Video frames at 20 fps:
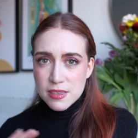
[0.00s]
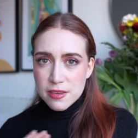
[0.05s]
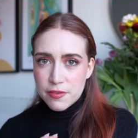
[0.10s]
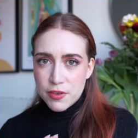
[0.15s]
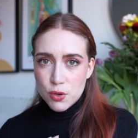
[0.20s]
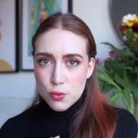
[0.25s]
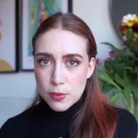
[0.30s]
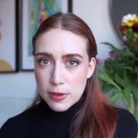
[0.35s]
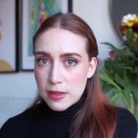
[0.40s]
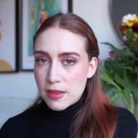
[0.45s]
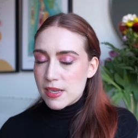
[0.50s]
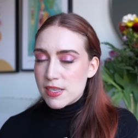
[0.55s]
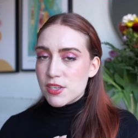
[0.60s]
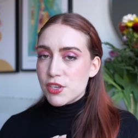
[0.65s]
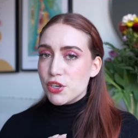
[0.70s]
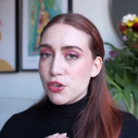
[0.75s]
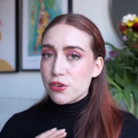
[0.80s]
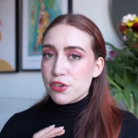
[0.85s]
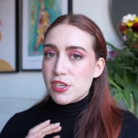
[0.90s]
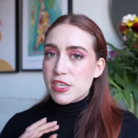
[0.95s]
If you realize that
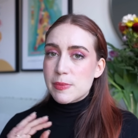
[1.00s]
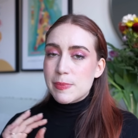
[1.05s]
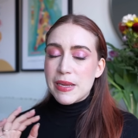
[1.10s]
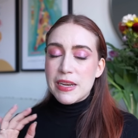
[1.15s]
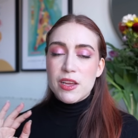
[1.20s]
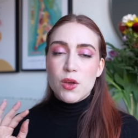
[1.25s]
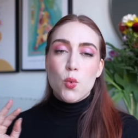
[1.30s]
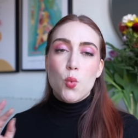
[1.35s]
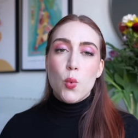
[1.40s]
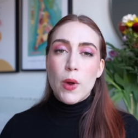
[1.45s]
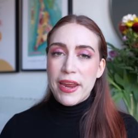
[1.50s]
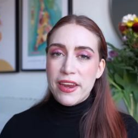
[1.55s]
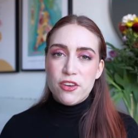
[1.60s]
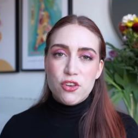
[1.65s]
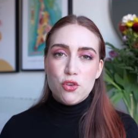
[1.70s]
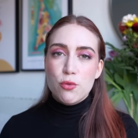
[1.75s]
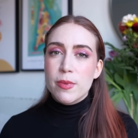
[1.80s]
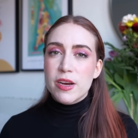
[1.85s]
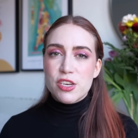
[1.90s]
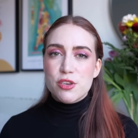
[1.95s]
you're just spending way
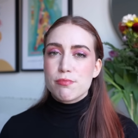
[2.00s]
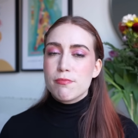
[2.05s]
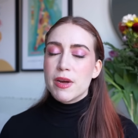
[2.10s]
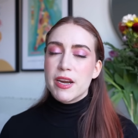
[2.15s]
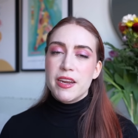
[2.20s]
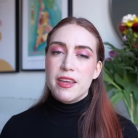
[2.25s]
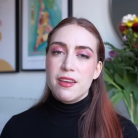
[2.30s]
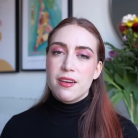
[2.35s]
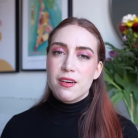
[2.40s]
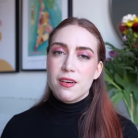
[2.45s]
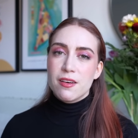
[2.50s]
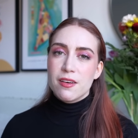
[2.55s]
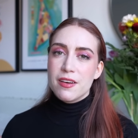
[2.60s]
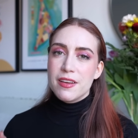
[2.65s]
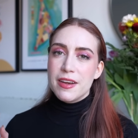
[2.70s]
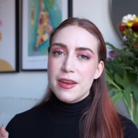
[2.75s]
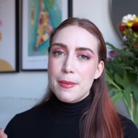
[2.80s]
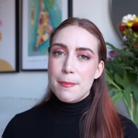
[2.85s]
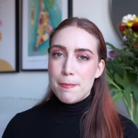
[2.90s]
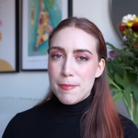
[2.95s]
too much money
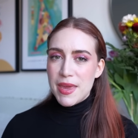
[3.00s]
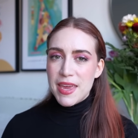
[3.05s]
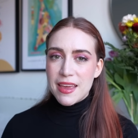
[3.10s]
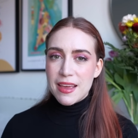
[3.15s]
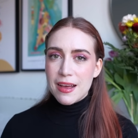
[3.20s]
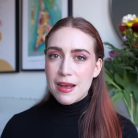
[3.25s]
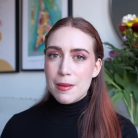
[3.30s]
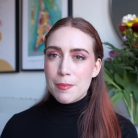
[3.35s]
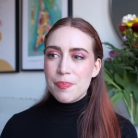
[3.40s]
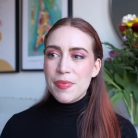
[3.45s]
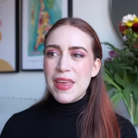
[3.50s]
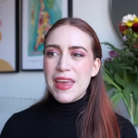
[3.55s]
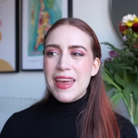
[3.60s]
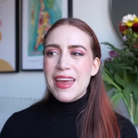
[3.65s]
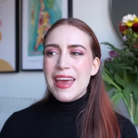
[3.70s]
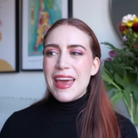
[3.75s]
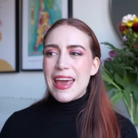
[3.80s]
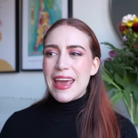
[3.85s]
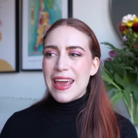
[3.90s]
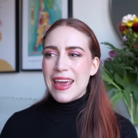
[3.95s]
on makeup
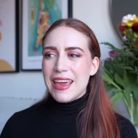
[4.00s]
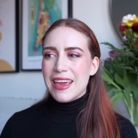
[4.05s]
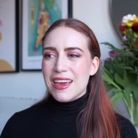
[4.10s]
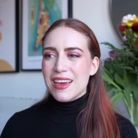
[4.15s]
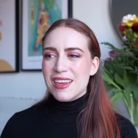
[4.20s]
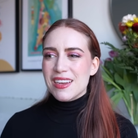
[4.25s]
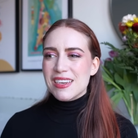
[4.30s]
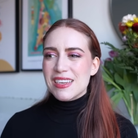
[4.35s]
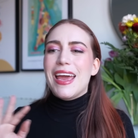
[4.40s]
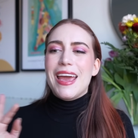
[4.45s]
and